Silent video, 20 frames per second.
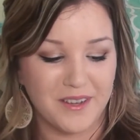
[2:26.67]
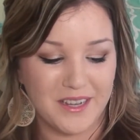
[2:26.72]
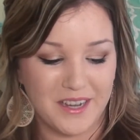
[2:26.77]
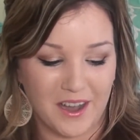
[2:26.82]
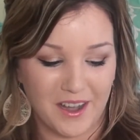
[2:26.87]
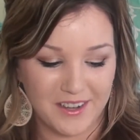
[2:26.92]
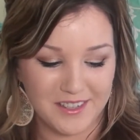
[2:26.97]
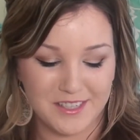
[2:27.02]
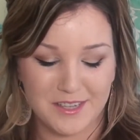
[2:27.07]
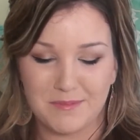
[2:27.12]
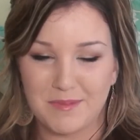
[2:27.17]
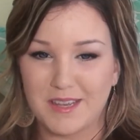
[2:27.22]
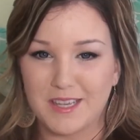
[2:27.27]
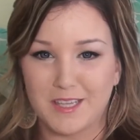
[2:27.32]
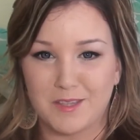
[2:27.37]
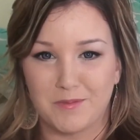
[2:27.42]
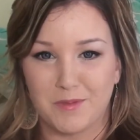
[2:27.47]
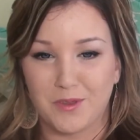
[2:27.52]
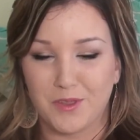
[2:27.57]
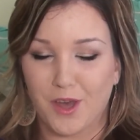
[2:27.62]
Got2b
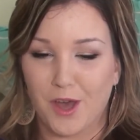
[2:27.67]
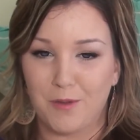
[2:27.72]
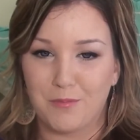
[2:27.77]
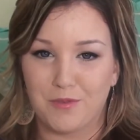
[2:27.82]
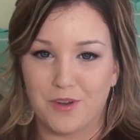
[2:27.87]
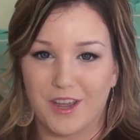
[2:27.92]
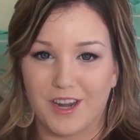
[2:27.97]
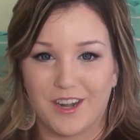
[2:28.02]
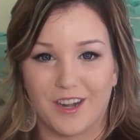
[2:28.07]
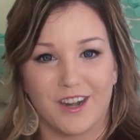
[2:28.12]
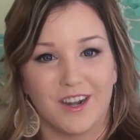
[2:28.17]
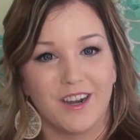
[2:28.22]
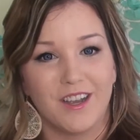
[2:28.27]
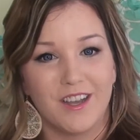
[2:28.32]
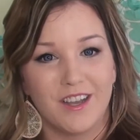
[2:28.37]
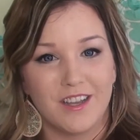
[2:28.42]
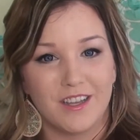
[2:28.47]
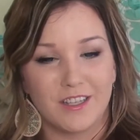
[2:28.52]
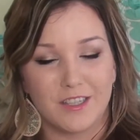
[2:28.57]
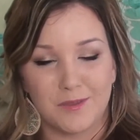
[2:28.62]
Smooth Operator
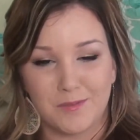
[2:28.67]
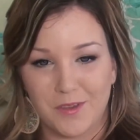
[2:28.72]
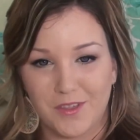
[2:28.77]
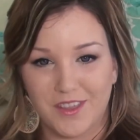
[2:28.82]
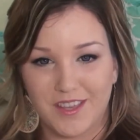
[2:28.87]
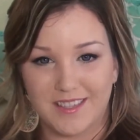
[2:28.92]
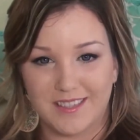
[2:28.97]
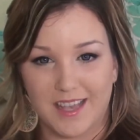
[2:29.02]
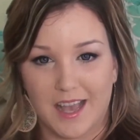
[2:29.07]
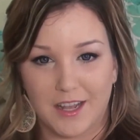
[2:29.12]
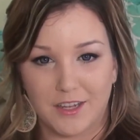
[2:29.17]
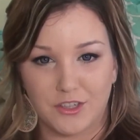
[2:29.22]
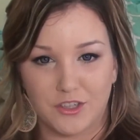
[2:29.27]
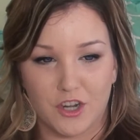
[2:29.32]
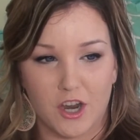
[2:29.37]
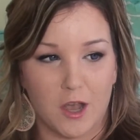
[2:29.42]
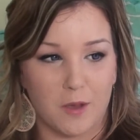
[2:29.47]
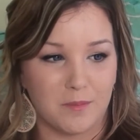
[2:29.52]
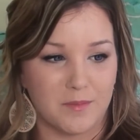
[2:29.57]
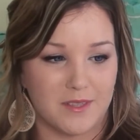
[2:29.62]
Smoothing Satin
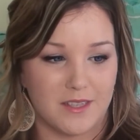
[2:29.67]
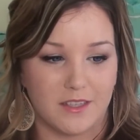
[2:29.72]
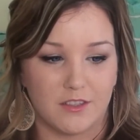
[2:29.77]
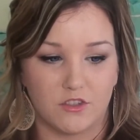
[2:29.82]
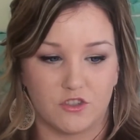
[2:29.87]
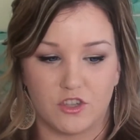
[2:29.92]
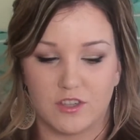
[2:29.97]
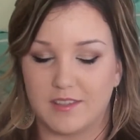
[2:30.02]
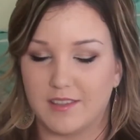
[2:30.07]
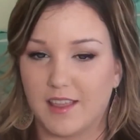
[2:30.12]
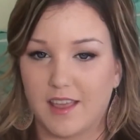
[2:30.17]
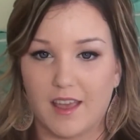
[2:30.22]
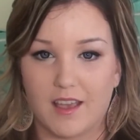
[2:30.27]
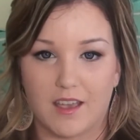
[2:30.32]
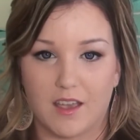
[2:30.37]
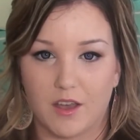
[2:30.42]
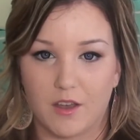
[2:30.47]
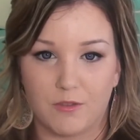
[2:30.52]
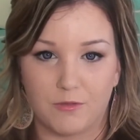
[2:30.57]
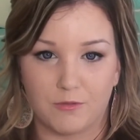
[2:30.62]
Drops. It's just
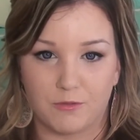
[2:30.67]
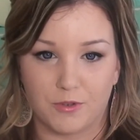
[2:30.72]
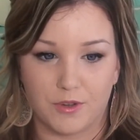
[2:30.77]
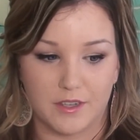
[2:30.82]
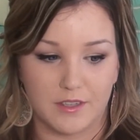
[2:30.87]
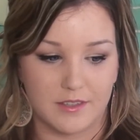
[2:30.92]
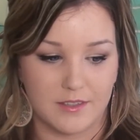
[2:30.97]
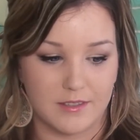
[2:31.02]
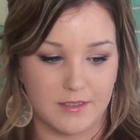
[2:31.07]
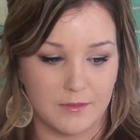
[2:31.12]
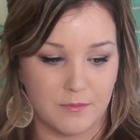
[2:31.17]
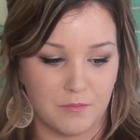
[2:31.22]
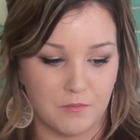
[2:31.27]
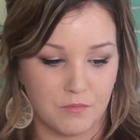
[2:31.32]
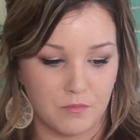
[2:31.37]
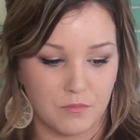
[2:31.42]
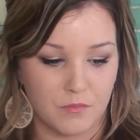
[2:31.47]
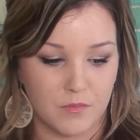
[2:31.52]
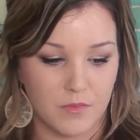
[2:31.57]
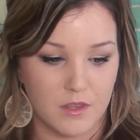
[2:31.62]
like a
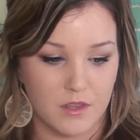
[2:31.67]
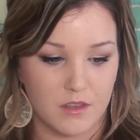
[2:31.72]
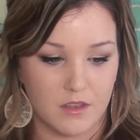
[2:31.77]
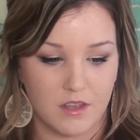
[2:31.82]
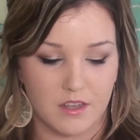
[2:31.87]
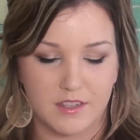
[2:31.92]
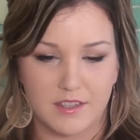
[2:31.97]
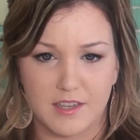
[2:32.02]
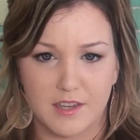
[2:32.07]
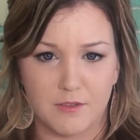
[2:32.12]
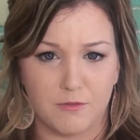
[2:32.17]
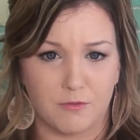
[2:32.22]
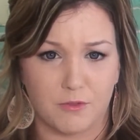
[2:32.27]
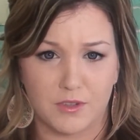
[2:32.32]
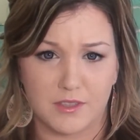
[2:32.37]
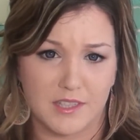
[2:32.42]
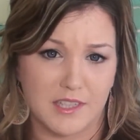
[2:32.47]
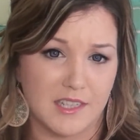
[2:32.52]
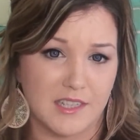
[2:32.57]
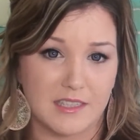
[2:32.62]

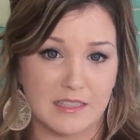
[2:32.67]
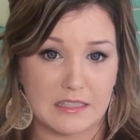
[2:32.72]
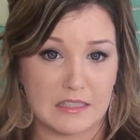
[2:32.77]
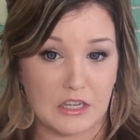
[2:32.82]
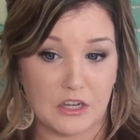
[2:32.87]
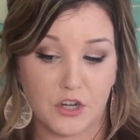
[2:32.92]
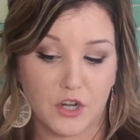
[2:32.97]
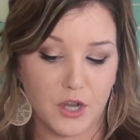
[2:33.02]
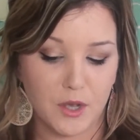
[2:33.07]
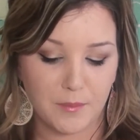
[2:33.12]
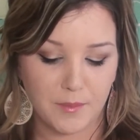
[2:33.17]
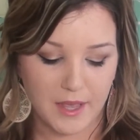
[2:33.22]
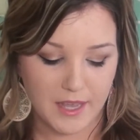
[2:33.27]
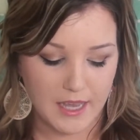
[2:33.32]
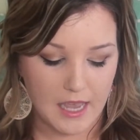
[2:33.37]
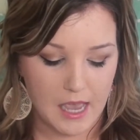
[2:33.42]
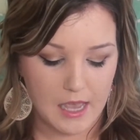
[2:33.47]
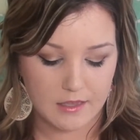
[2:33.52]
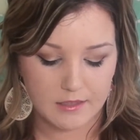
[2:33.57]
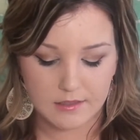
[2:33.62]
defrizzing serum, I
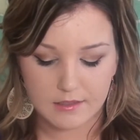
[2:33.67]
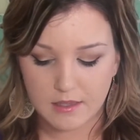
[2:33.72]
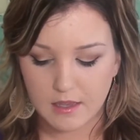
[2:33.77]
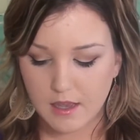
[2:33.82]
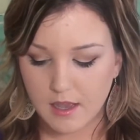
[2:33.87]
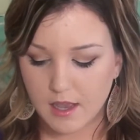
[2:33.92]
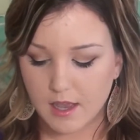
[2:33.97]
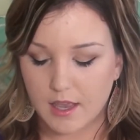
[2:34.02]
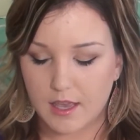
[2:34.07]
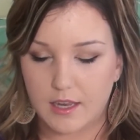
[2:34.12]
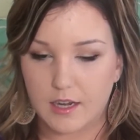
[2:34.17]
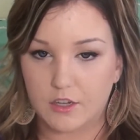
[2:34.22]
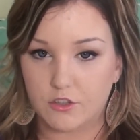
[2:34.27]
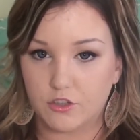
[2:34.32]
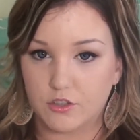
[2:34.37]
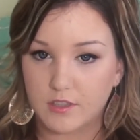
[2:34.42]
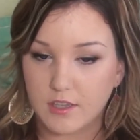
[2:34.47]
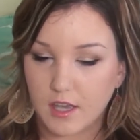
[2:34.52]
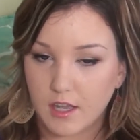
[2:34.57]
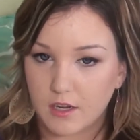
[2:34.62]
guess, and I
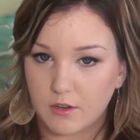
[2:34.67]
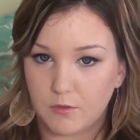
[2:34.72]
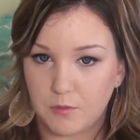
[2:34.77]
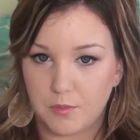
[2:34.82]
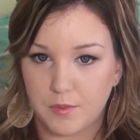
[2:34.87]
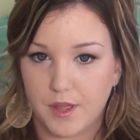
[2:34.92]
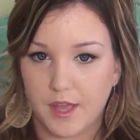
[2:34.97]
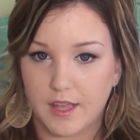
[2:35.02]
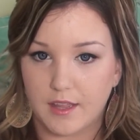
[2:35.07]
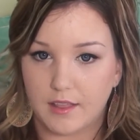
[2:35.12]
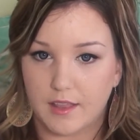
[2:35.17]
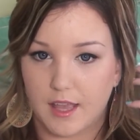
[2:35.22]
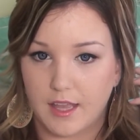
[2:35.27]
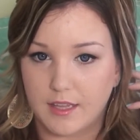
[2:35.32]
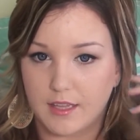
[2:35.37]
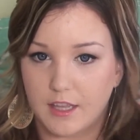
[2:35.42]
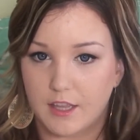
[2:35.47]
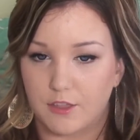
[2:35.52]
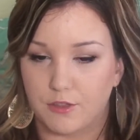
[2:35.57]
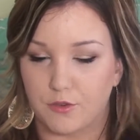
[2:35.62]
just kind of apply it
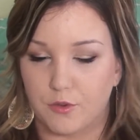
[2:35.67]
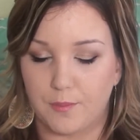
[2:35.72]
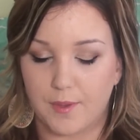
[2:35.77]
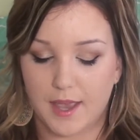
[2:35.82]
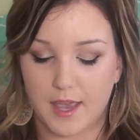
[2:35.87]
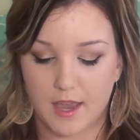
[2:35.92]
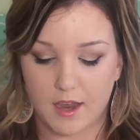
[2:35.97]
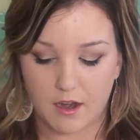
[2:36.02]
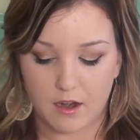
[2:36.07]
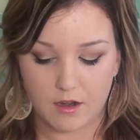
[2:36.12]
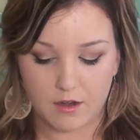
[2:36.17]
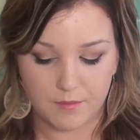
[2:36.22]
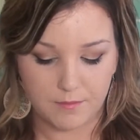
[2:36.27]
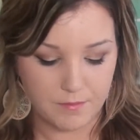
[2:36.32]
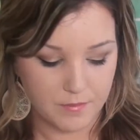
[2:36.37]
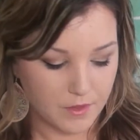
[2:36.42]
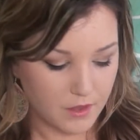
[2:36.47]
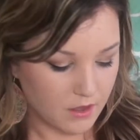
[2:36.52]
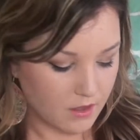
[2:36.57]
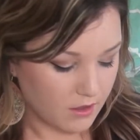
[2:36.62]
lightly through my hair,
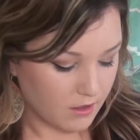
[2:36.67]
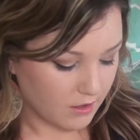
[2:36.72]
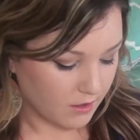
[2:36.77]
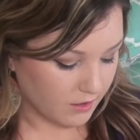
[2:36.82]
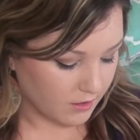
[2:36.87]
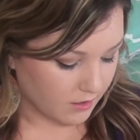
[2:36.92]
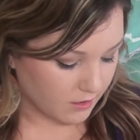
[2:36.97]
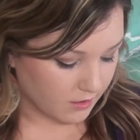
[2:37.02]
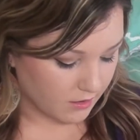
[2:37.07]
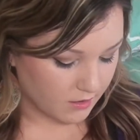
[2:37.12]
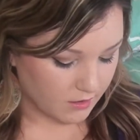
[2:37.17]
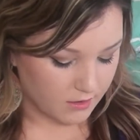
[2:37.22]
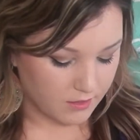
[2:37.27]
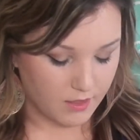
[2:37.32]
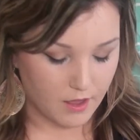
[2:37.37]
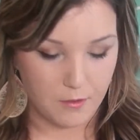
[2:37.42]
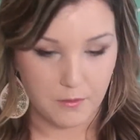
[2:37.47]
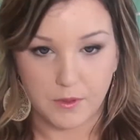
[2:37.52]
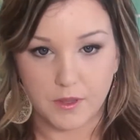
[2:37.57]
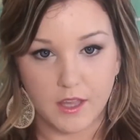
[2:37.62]

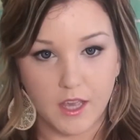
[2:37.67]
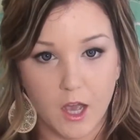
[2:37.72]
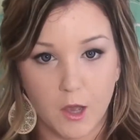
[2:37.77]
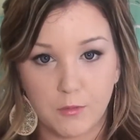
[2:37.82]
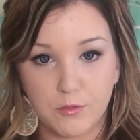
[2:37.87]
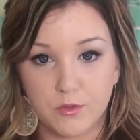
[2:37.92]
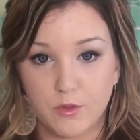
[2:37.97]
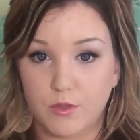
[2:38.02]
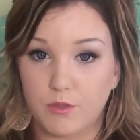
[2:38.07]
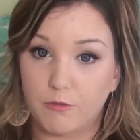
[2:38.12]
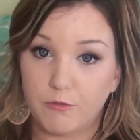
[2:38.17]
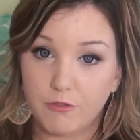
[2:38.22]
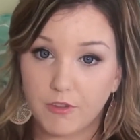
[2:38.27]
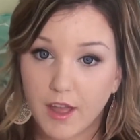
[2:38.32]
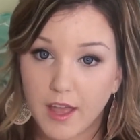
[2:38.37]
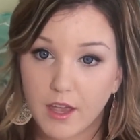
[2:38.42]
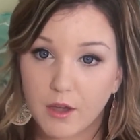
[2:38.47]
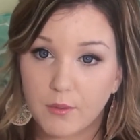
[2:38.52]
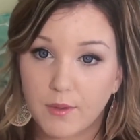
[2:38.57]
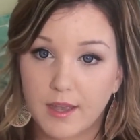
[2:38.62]
and that really helps with the
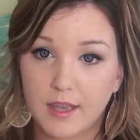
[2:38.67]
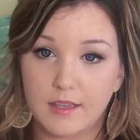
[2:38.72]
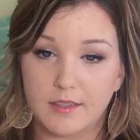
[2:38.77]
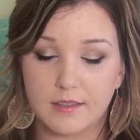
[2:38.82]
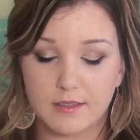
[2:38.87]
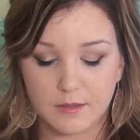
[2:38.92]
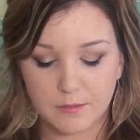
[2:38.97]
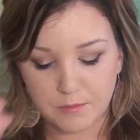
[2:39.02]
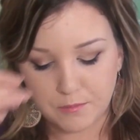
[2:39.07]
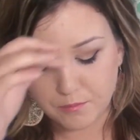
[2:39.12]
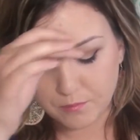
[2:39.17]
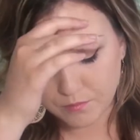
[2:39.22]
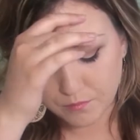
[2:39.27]
flyaways.